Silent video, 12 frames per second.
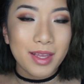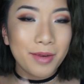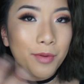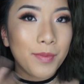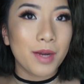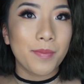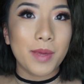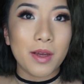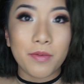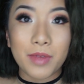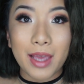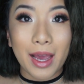they remind me
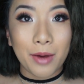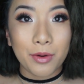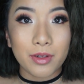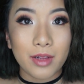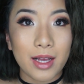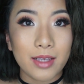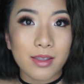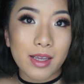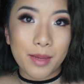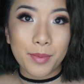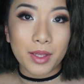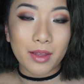of the Hourglass
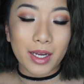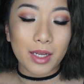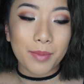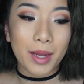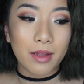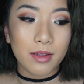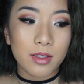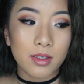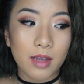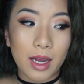Ambient Lighting palettes.